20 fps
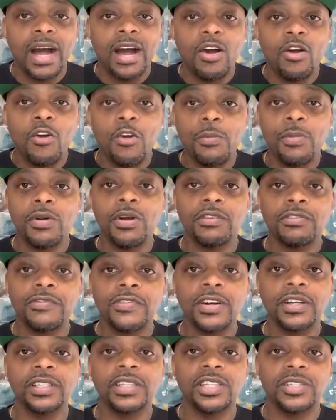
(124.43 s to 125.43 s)
whole
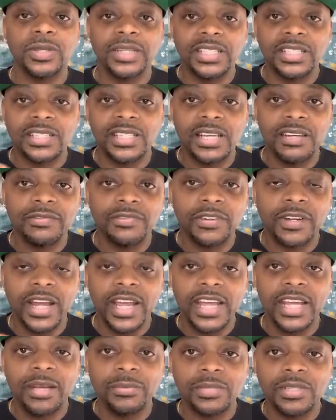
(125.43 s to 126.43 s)
portfolio, except for
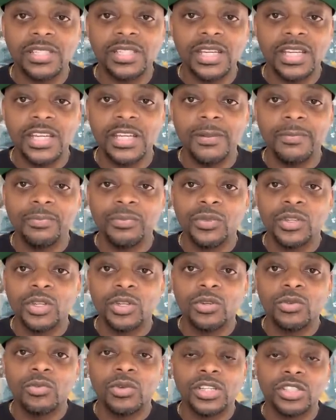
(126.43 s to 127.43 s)
AMC,
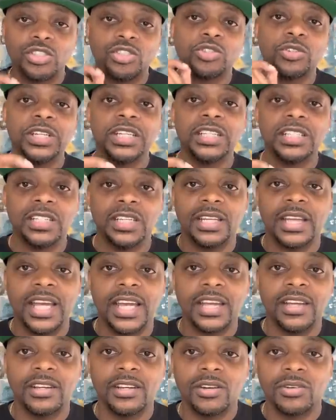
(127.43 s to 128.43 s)
was green
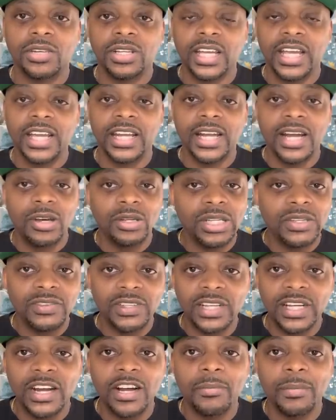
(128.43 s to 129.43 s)
today, okay? And I don't
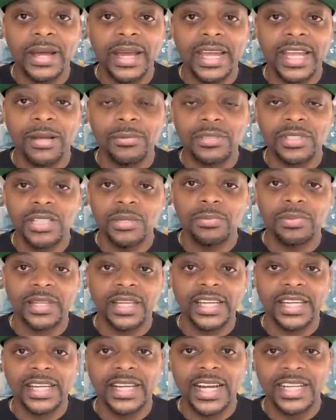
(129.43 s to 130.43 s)
even count my AMC
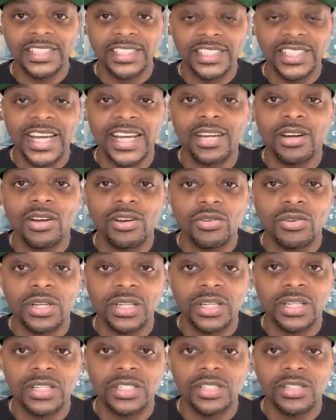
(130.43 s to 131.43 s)
play. I just gotta hold
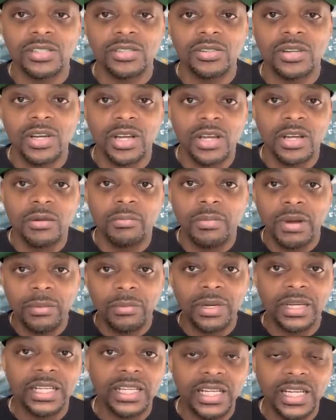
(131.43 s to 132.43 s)
it until my
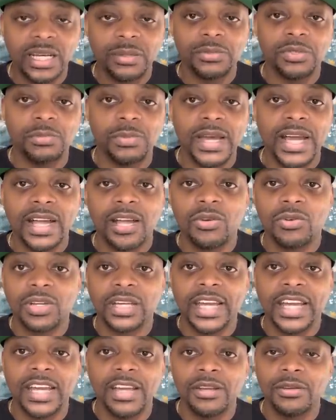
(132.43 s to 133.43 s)
money comes back,
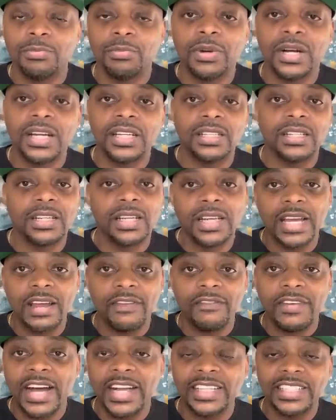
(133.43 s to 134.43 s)
okay? But
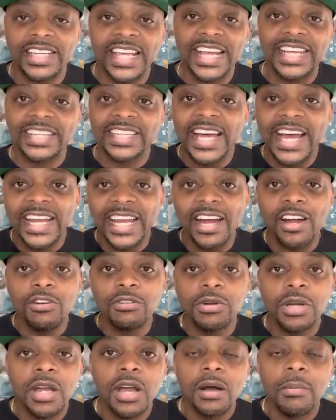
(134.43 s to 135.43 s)
if I take that
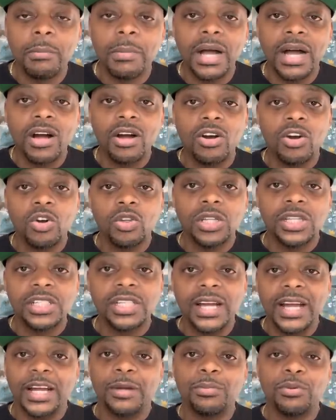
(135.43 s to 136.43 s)
out, my whole
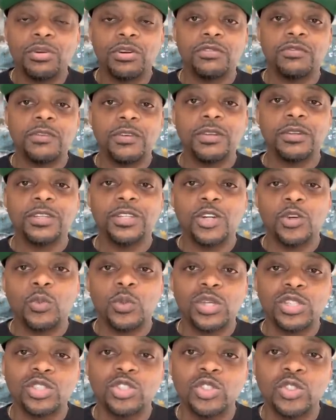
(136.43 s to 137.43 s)
entire portfolio
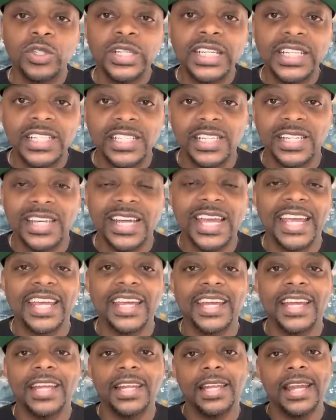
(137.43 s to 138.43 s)
was green
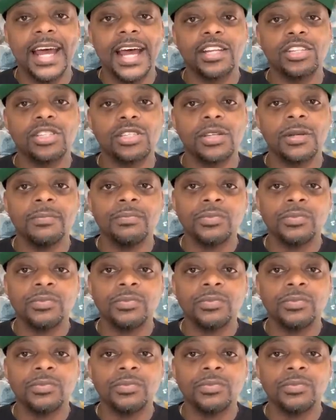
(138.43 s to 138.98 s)
today. And that's